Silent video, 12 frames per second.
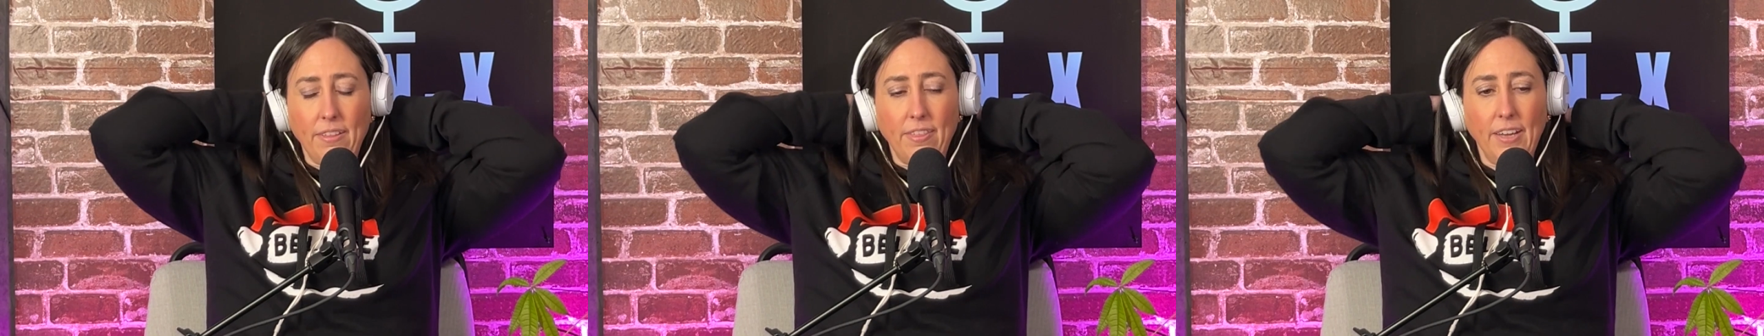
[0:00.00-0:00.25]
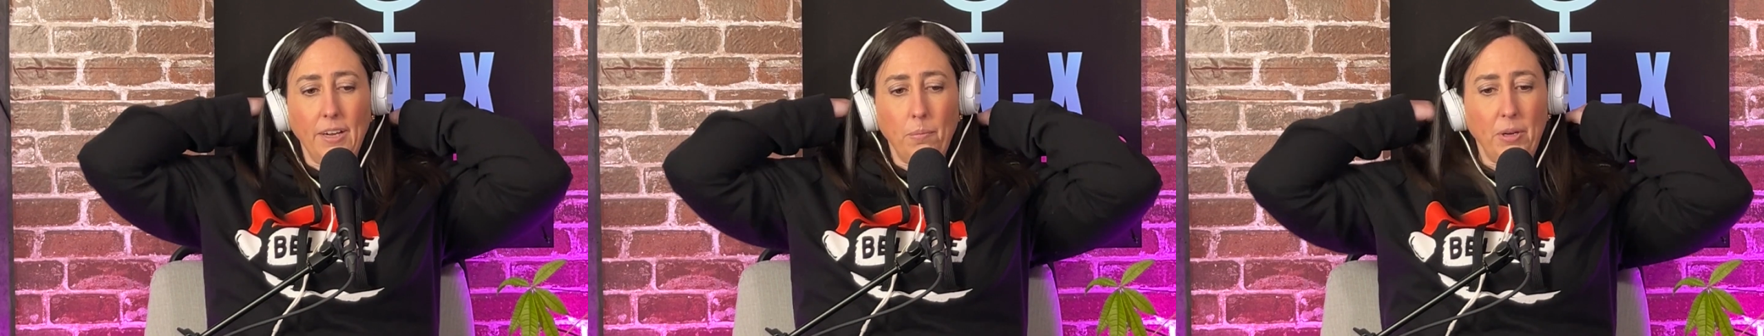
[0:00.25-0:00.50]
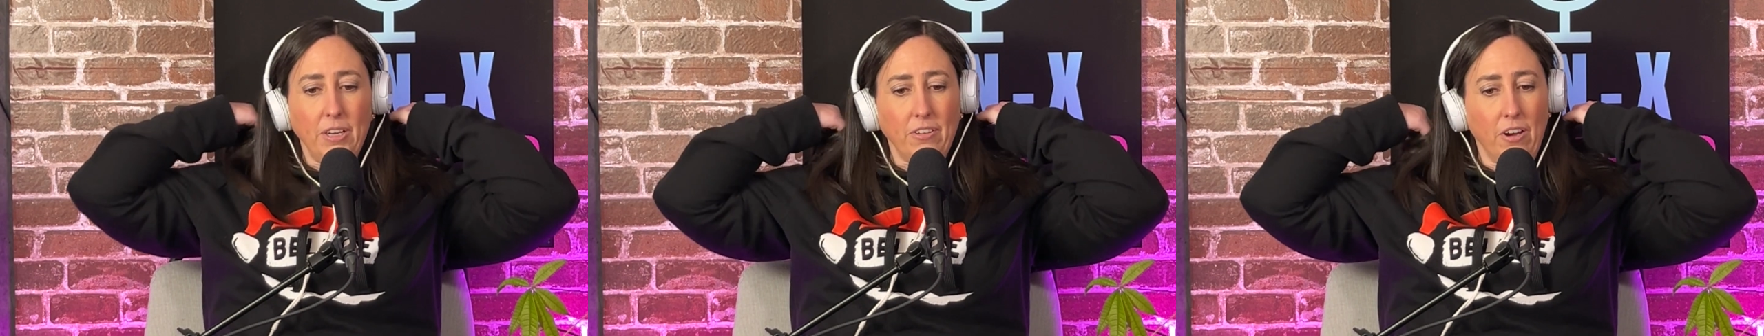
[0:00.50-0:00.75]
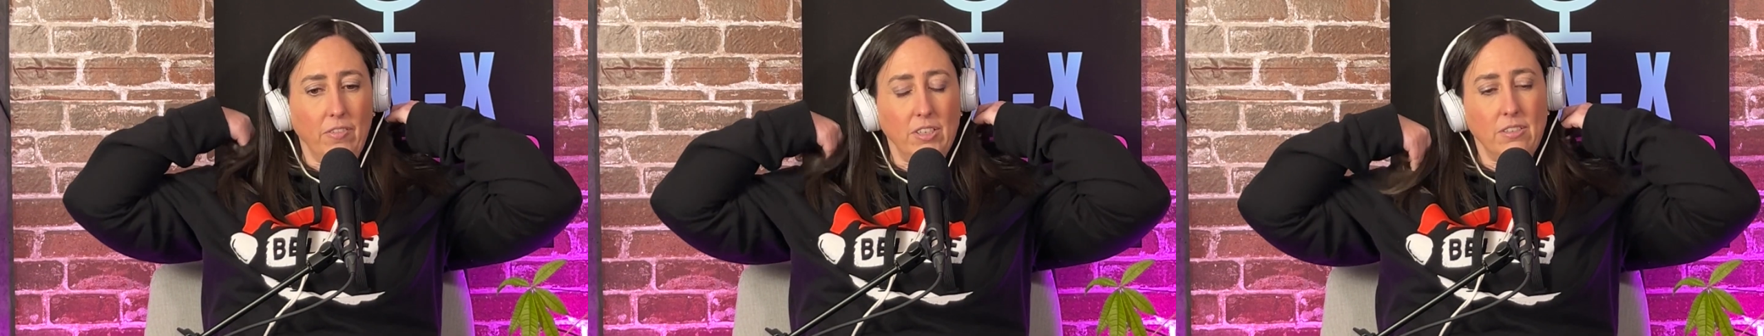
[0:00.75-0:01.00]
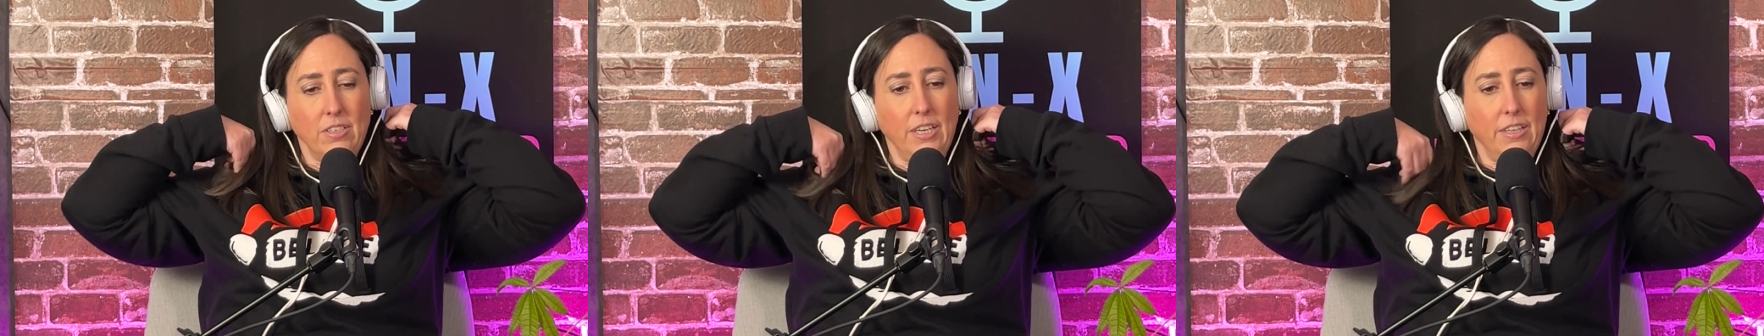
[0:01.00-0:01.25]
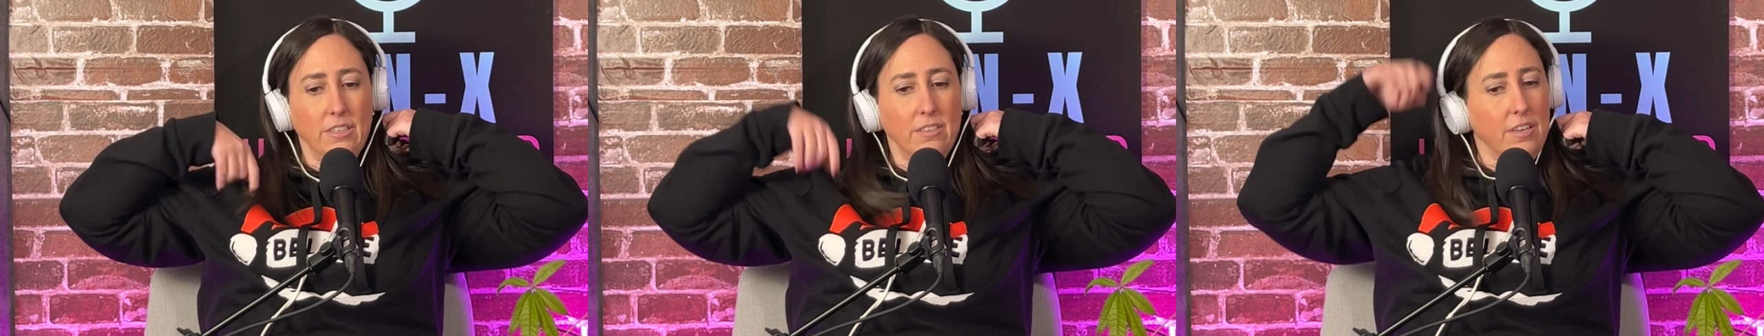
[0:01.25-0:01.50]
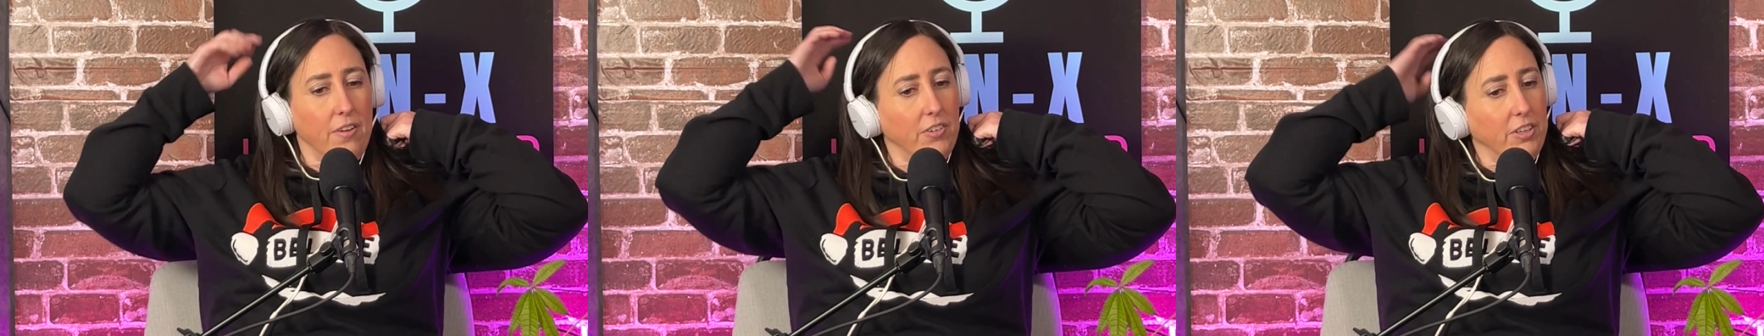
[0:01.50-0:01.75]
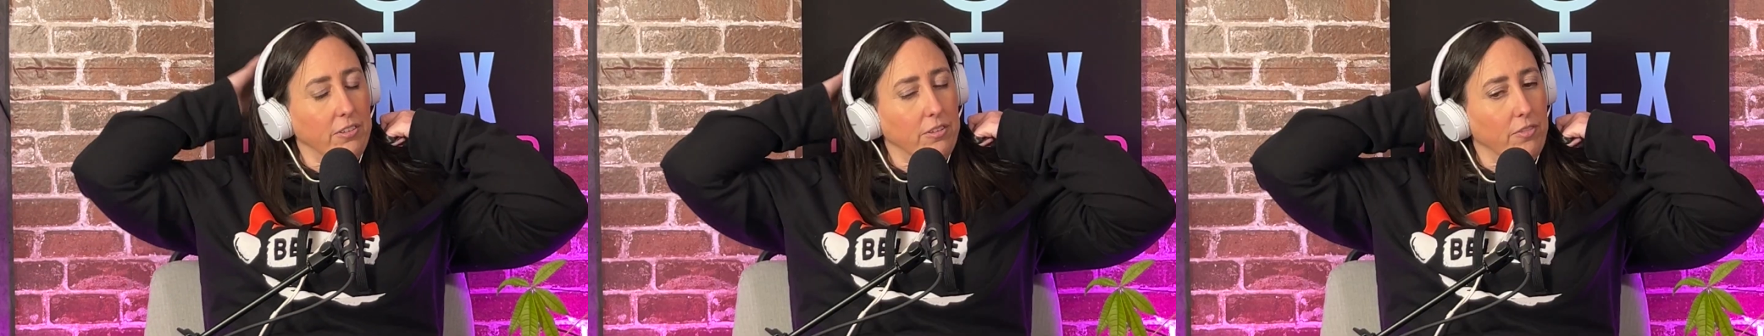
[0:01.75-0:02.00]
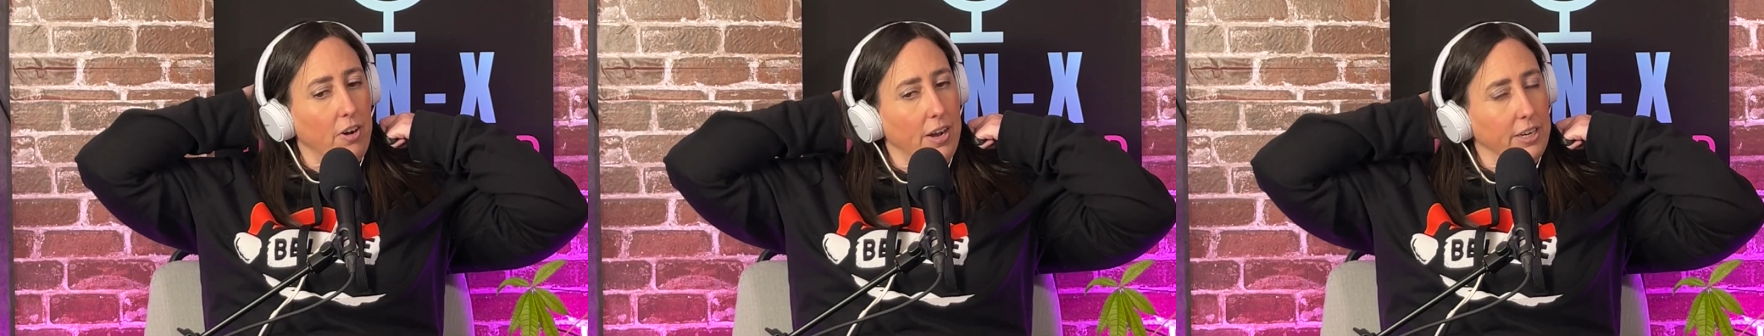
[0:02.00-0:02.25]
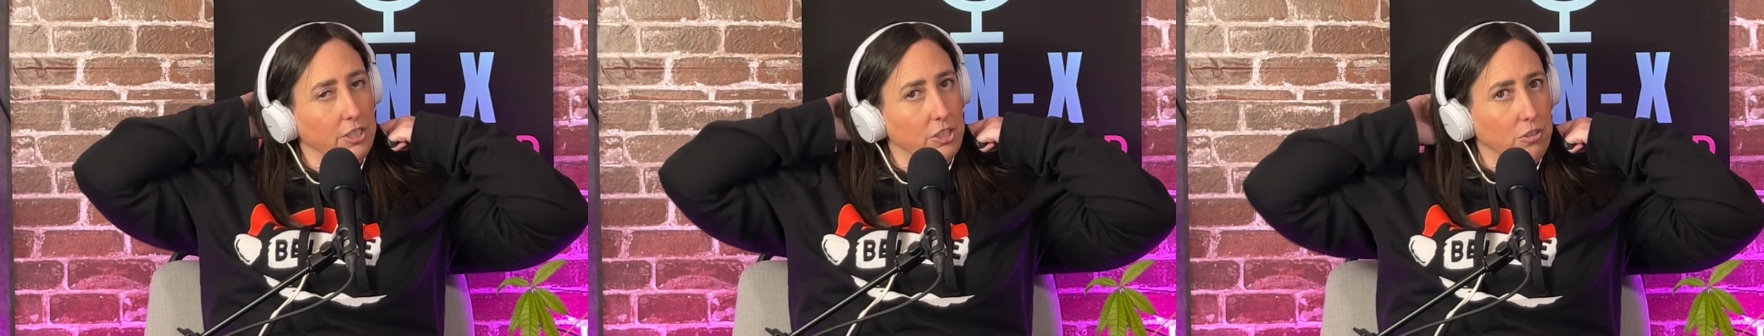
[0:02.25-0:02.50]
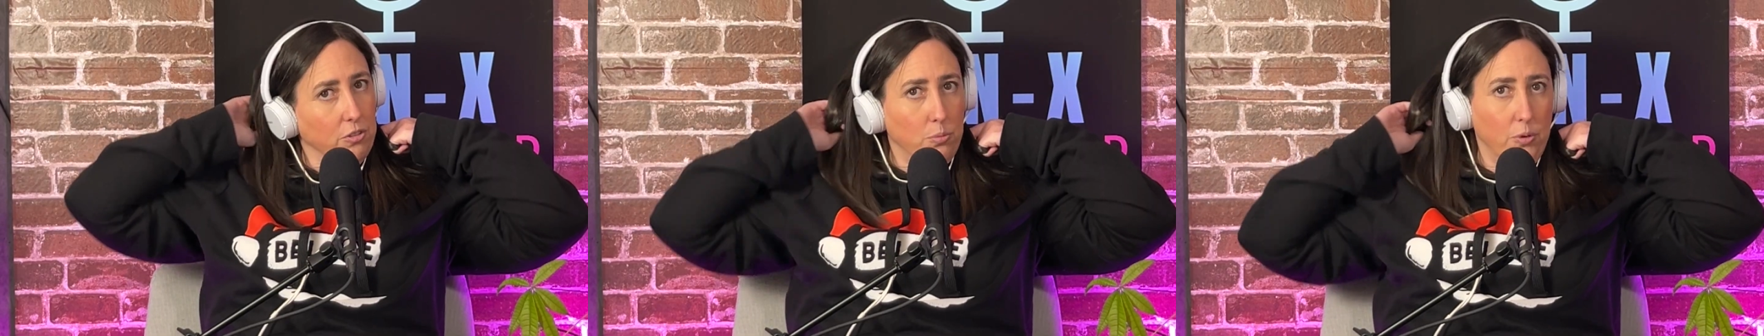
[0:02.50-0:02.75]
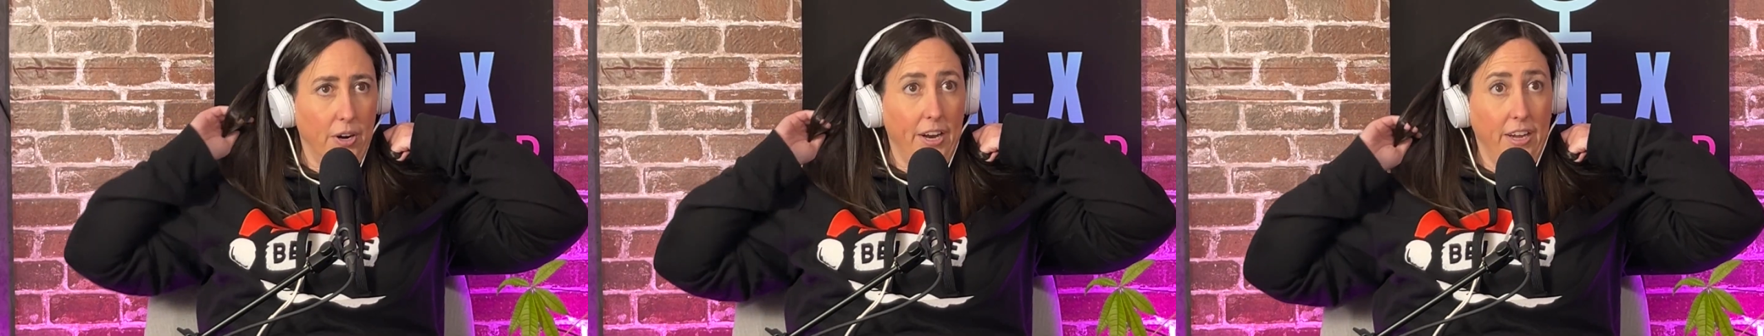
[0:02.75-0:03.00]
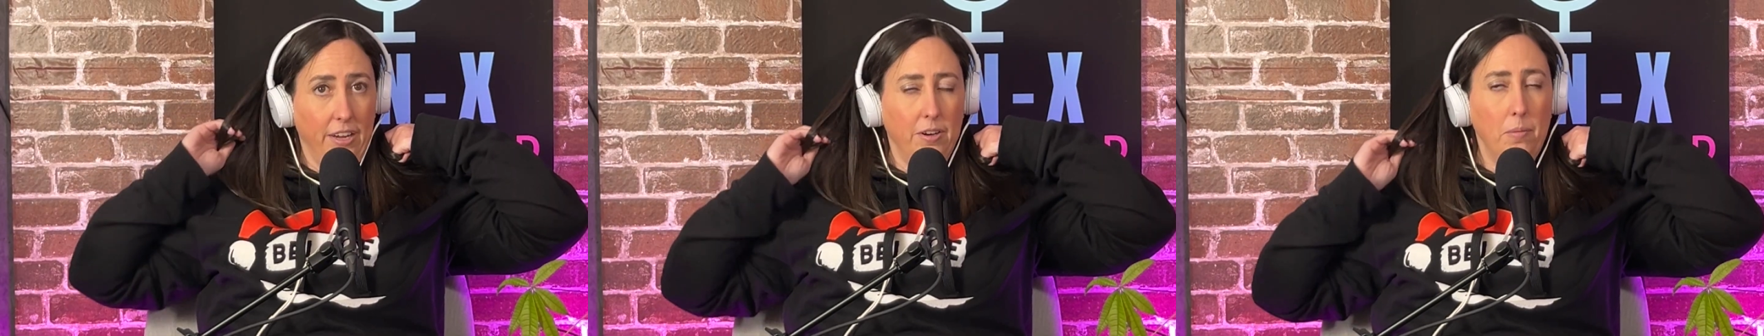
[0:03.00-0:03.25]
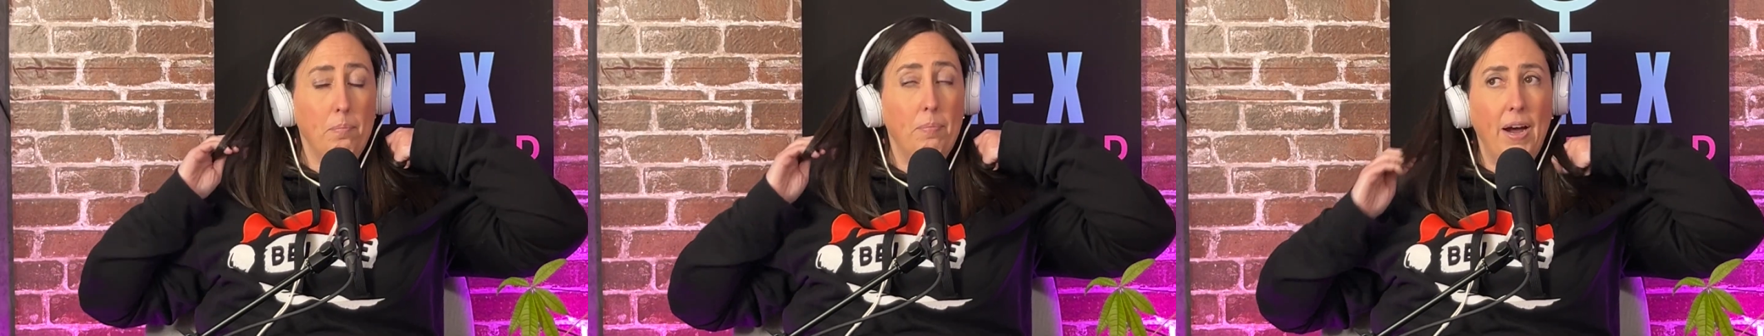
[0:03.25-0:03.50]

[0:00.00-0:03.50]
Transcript: think because obviously in the 70s the variety shows were it,